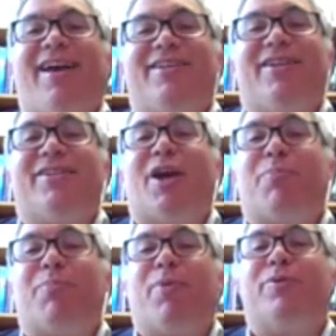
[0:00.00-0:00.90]
He says, I
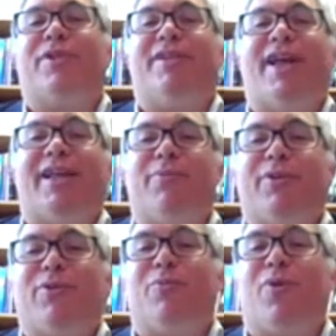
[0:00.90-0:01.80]
propose to dally
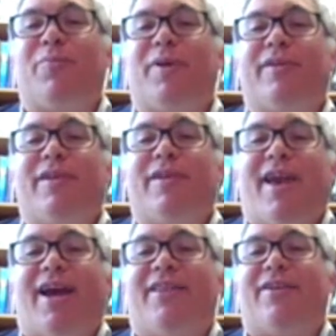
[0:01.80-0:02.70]
with you a moment.
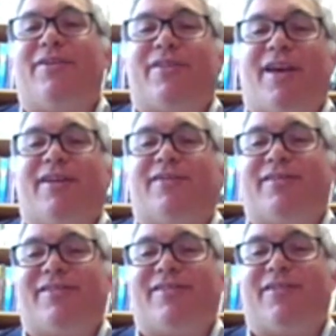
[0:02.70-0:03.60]
And there's that
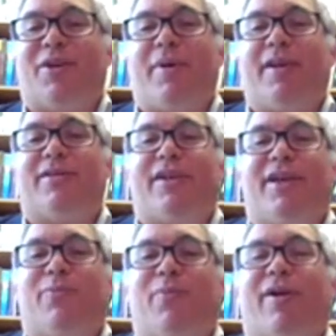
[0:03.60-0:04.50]
comedic
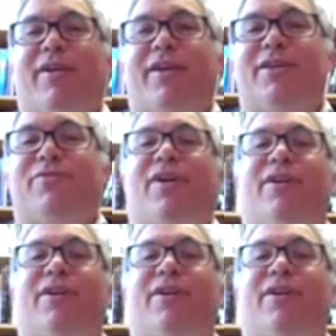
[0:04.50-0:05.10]
scene where he's